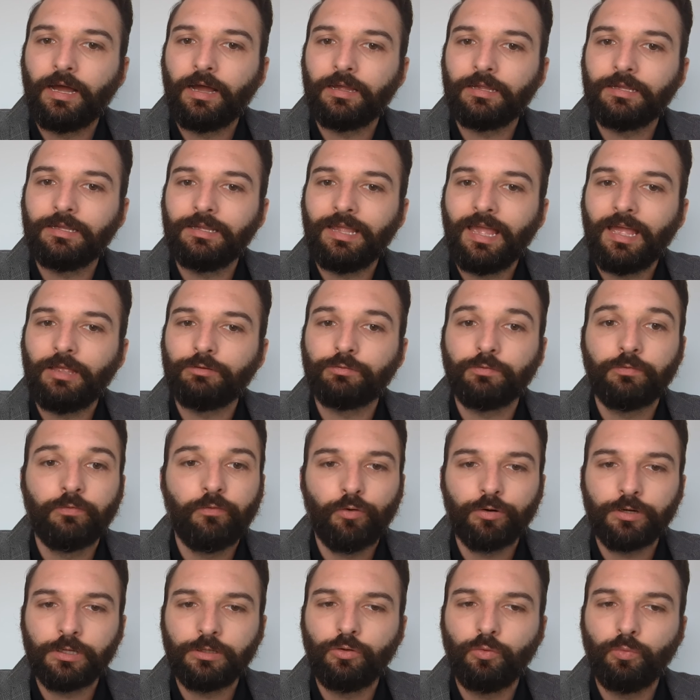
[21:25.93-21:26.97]
He has
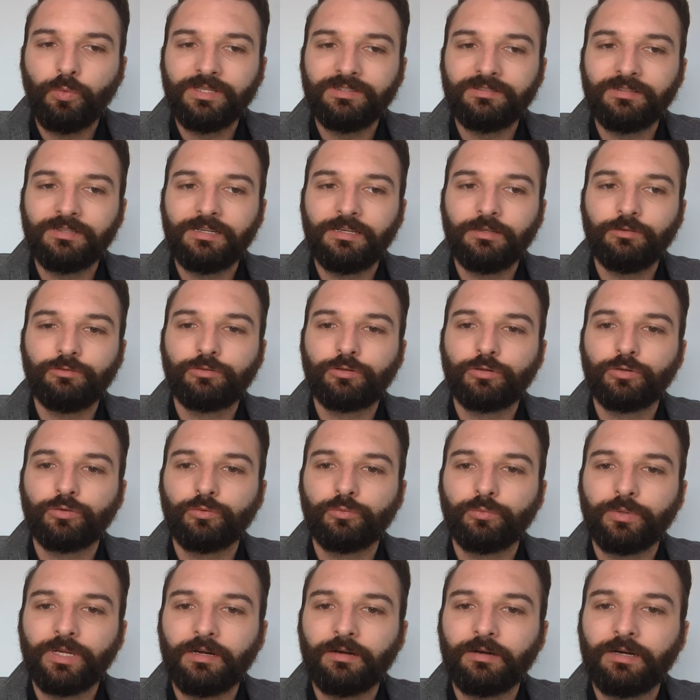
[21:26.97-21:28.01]
42 wins in his
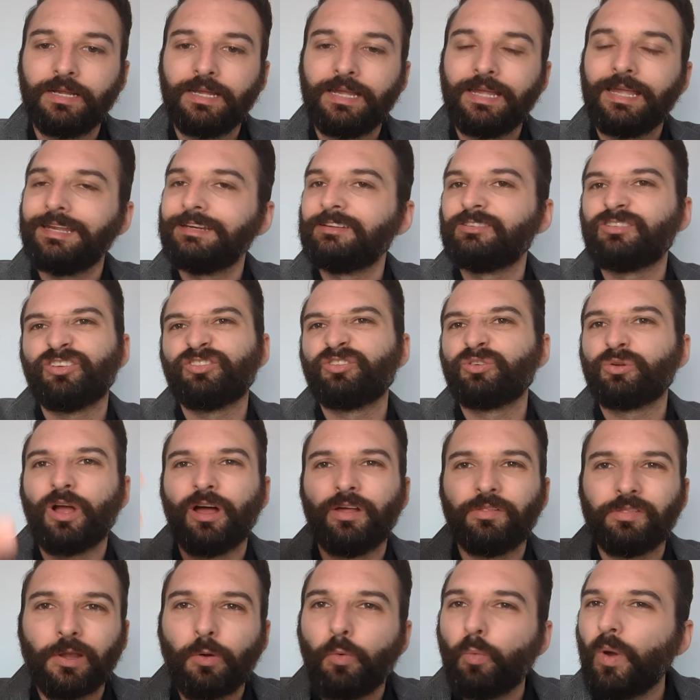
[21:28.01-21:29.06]
career, and he's also
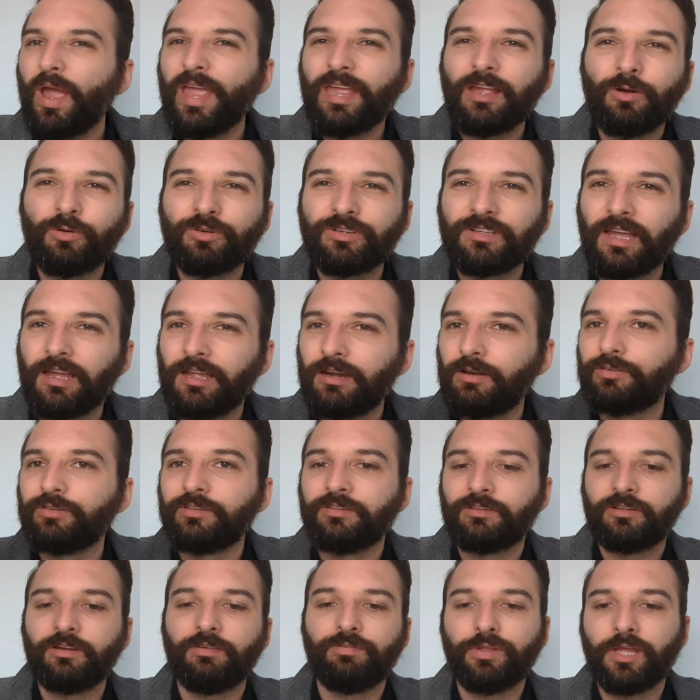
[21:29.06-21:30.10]
gotten like Waco titles and
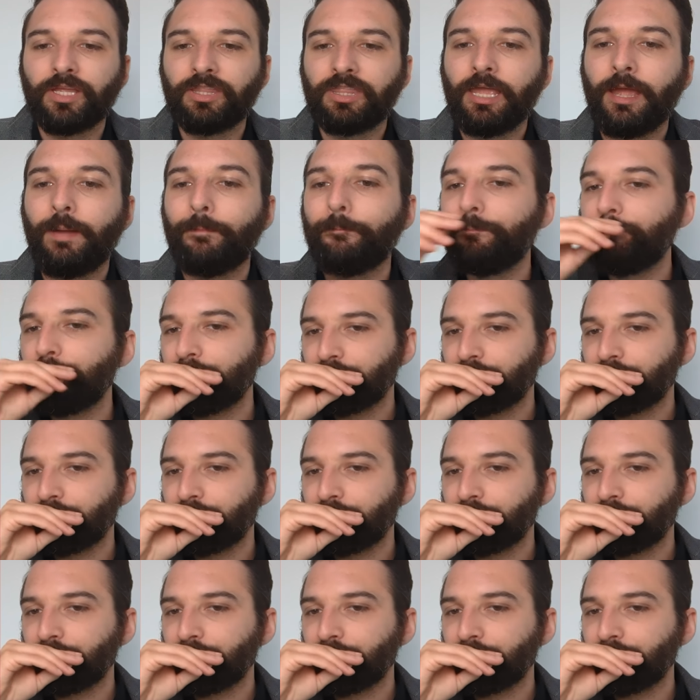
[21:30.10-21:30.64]
stuff like that.